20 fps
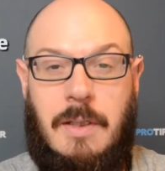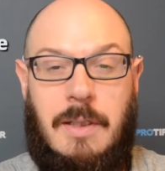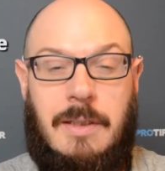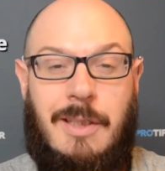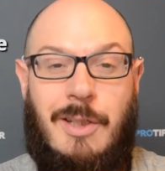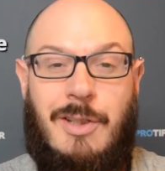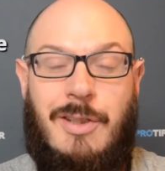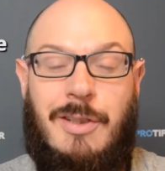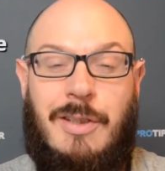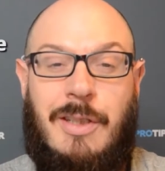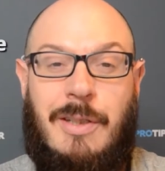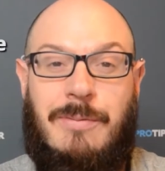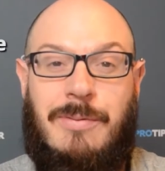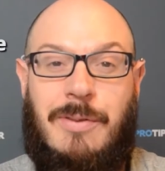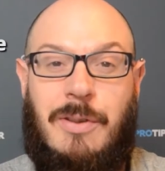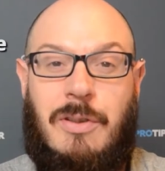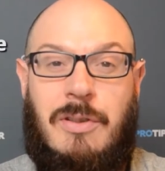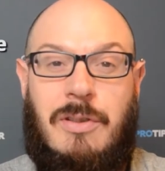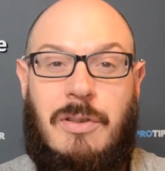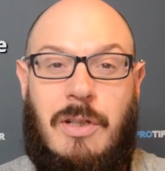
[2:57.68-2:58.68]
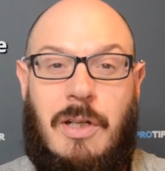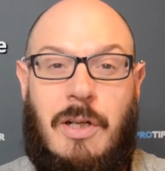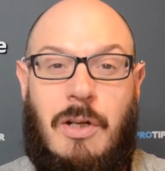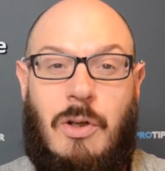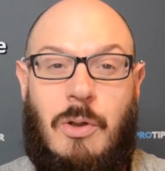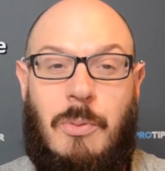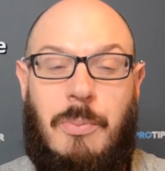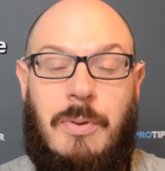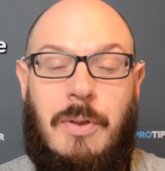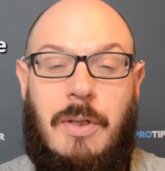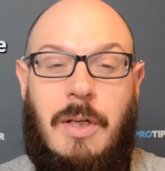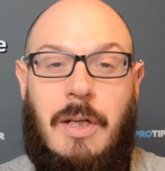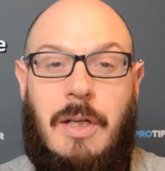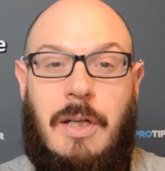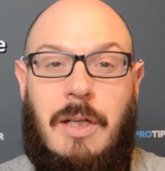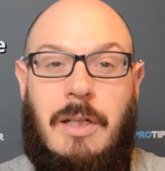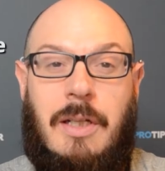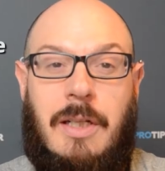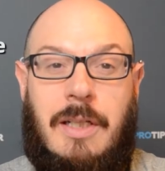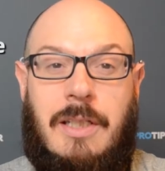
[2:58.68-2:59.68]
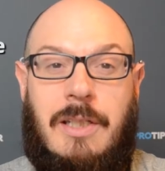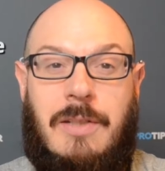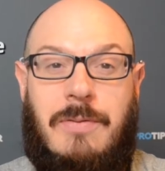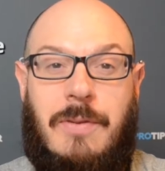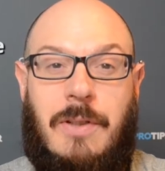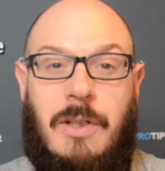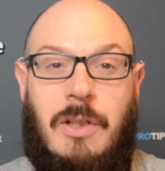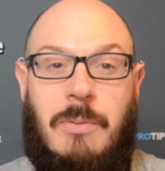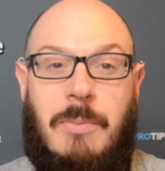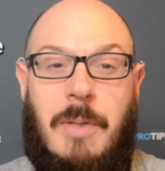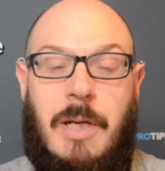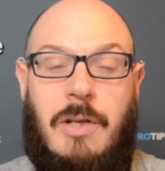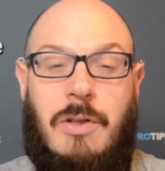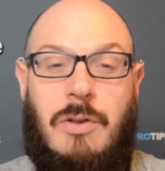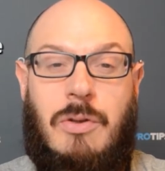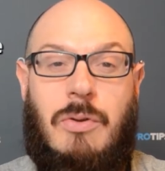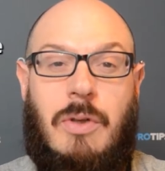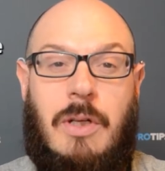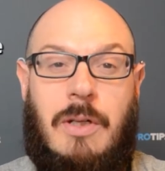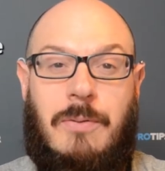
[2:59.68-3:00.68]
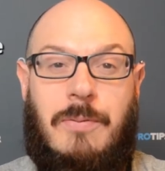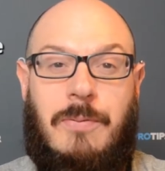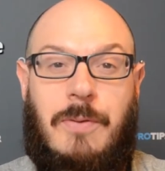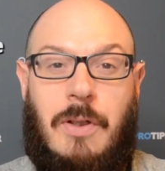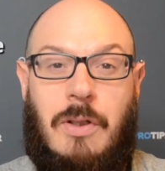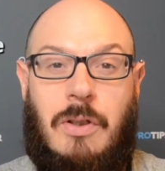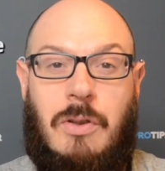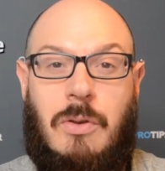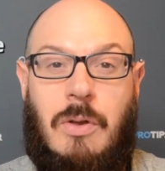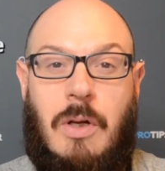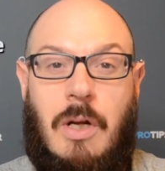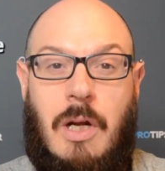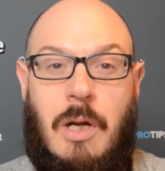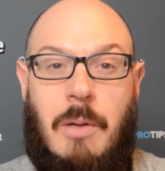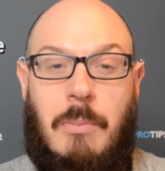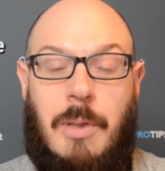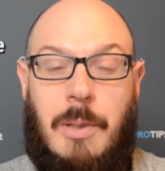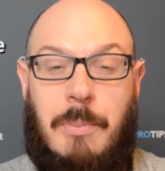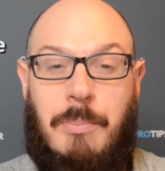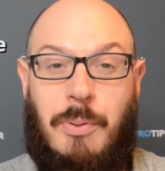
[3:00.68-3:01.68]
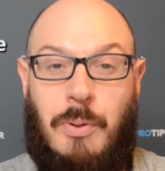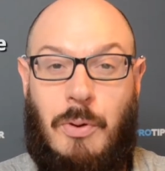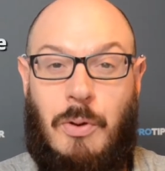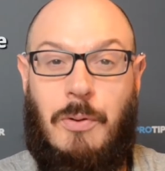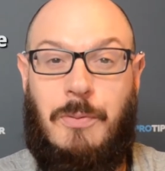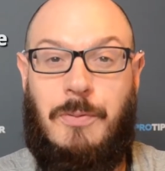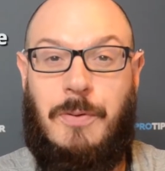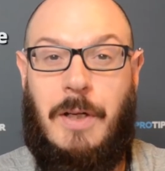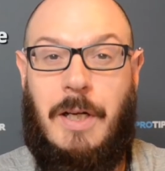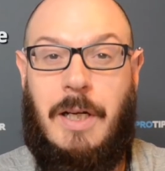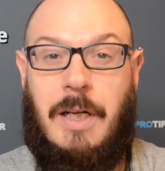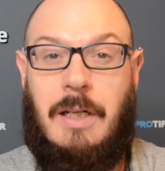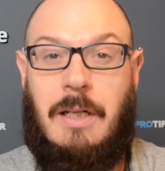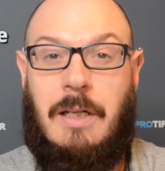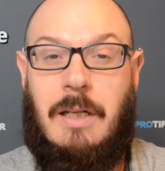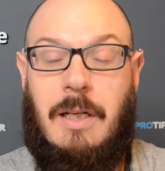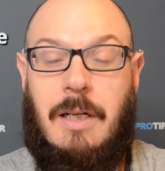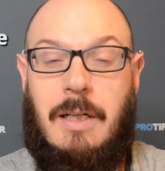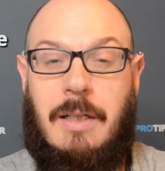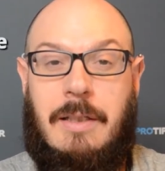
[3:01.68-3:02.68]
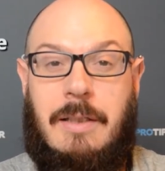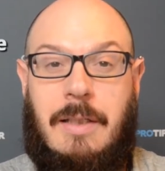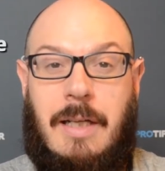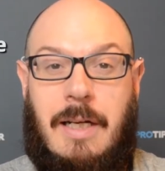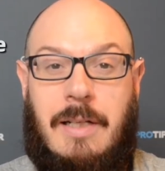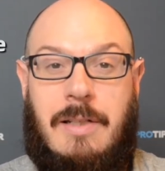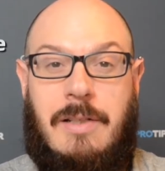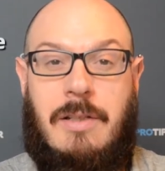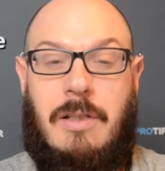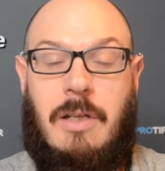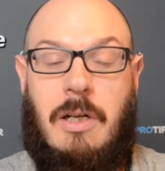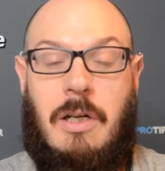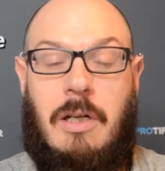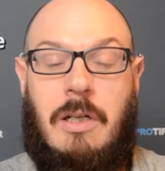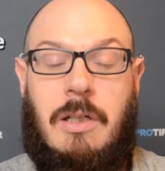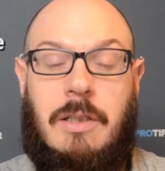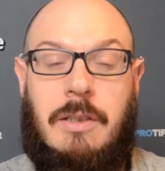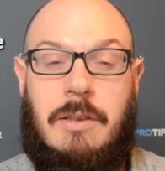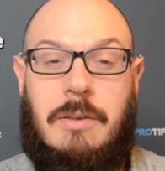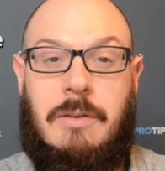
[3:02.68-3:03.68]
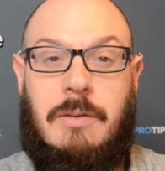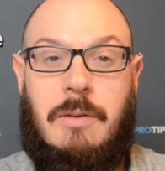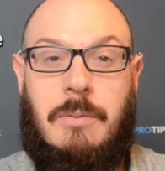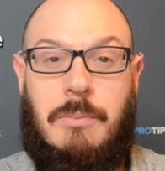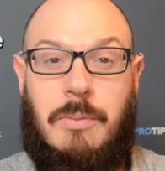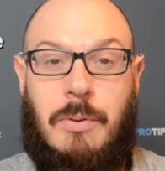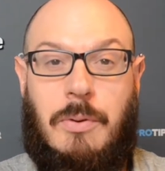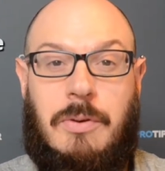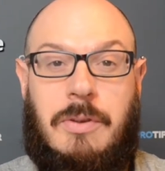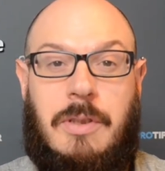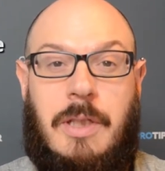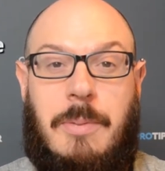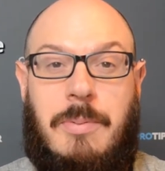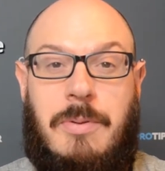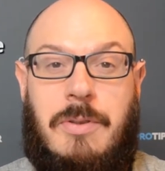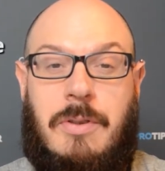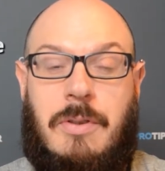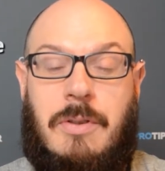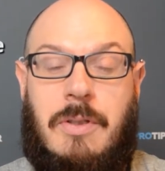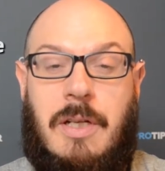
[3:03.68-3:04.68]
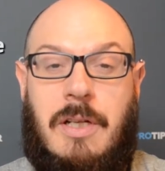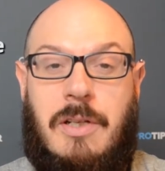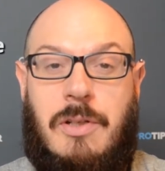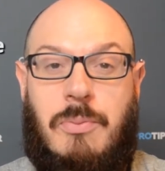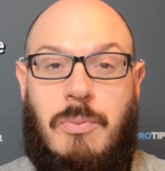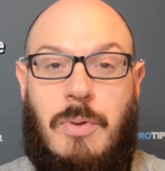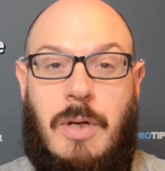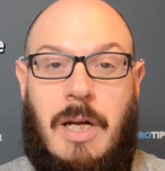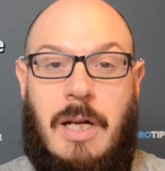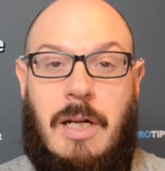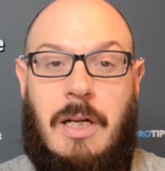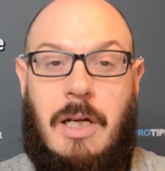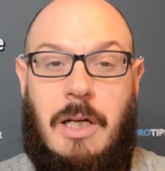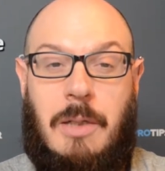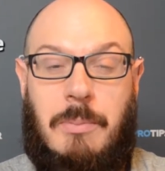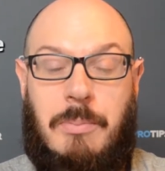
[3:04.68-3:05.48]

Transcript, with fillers: That's it then folks. Look, I hope you like this video. Make sure and follow my profile that's on Pro Tipster as well. I'll